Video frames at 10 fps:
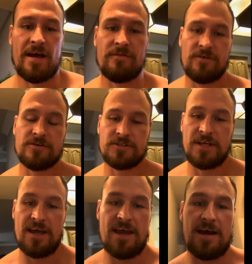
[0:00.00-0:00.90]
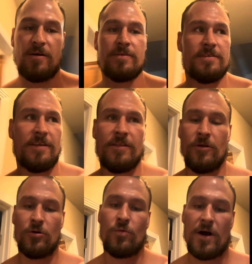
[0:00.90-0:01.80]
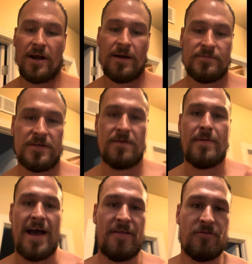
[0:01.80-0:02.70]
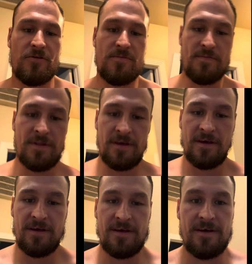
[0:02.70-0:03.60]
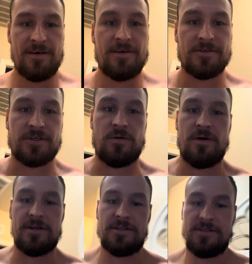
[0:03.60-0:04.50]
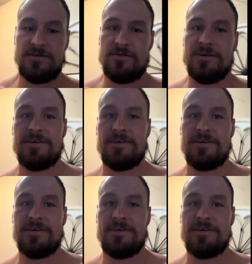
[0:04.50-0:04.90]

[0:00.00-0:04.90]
that first day, I did the little walk up to the bathroom. So I wanted to